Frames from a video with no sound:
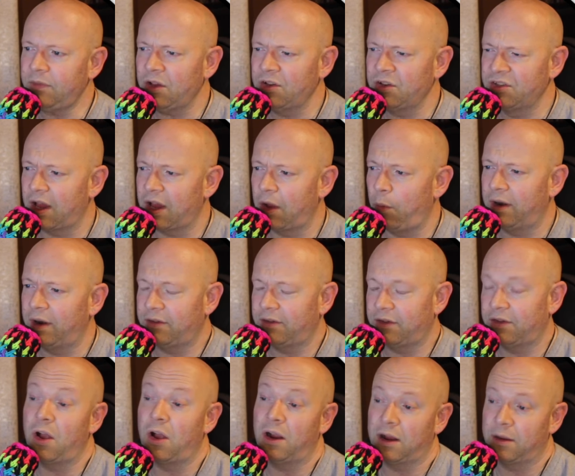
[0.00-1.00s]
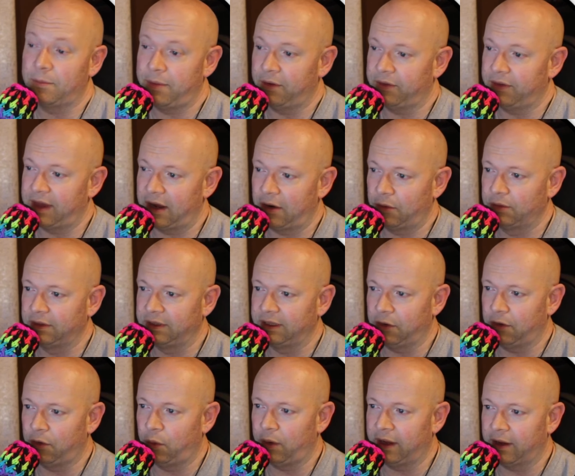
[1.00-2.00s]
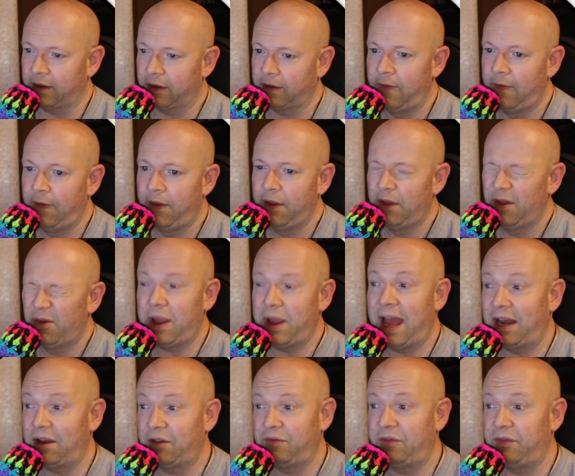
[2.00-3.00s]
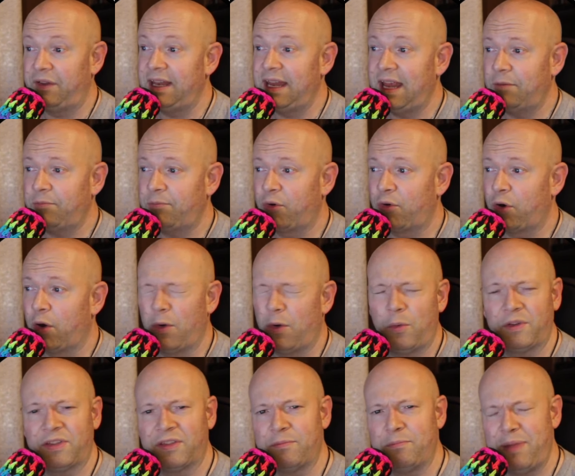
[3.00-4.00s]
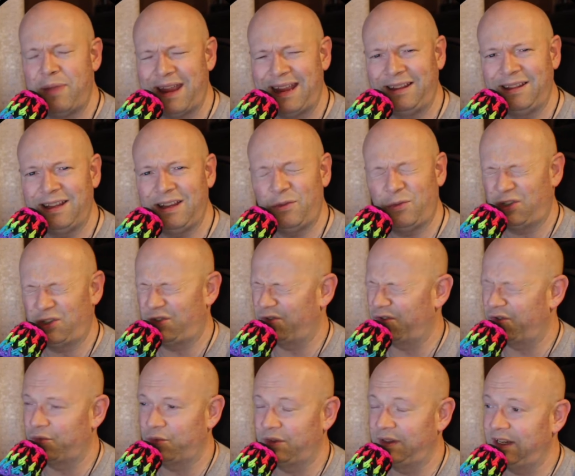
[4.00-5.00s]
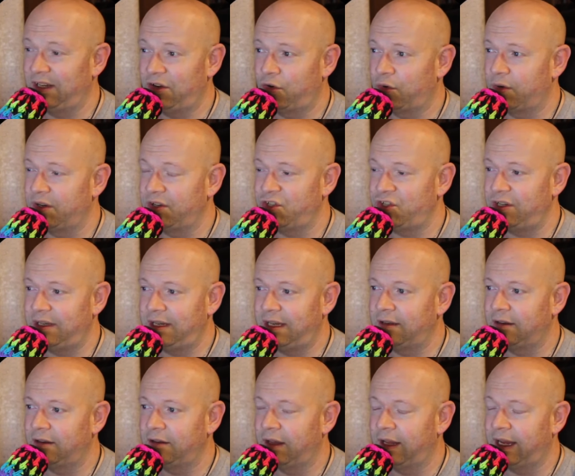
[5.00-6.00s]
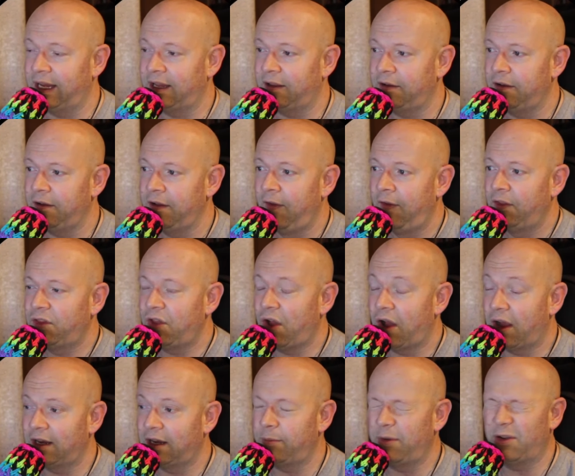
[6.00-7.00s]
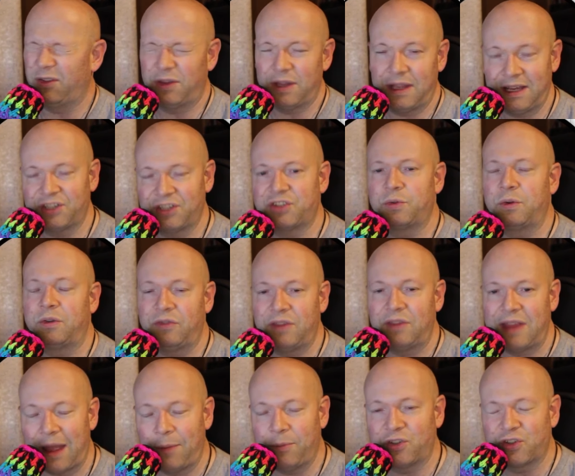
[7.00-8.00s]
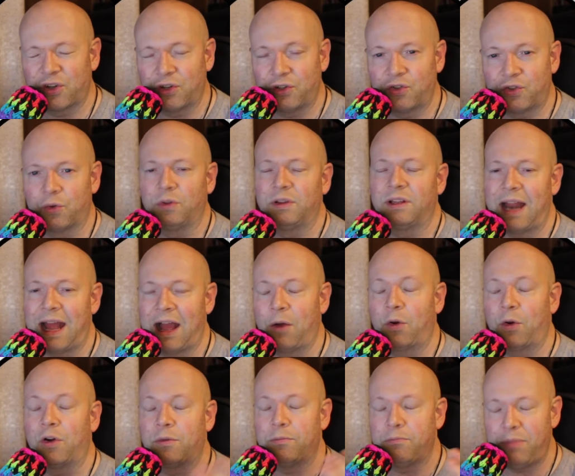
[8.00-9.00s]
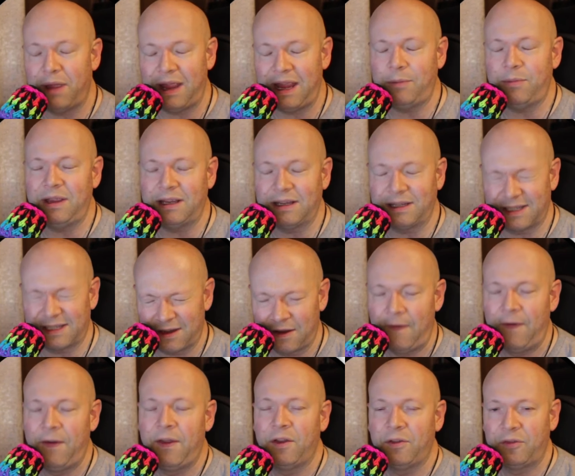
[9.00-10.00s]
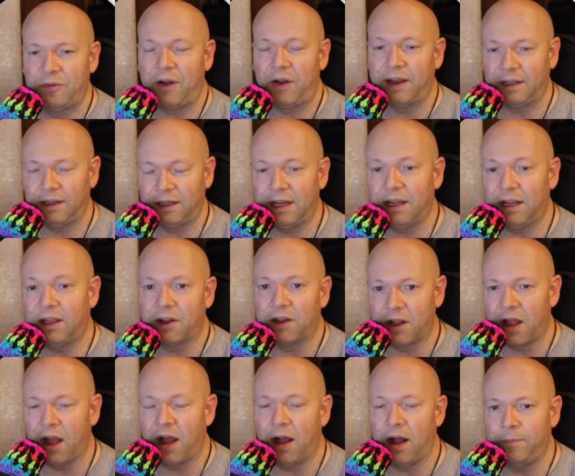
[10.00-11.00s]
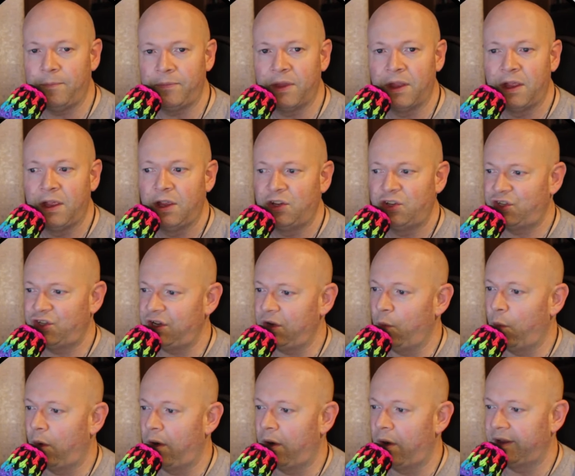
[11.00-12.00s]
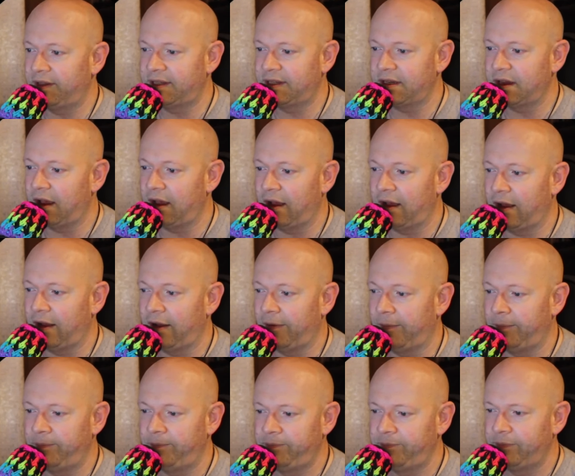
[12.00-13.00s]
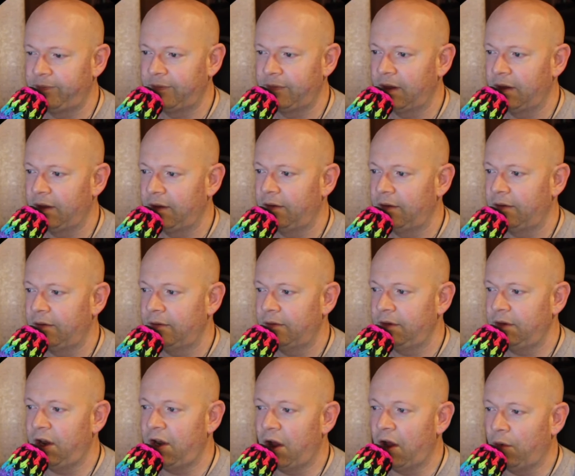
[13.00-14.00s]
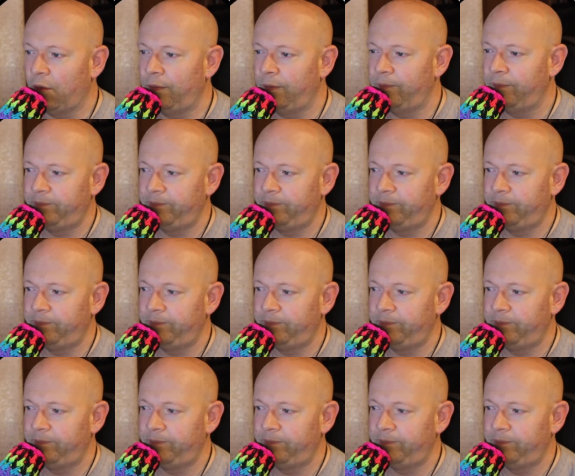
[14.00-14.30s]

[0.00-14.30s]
So I wanted to talk about that really quick. We had a vignette promo with Bayley, which was really cringy. Didn't like it. Talking about the history of Damage Control and how her baby is finally going to come. She wants, you know,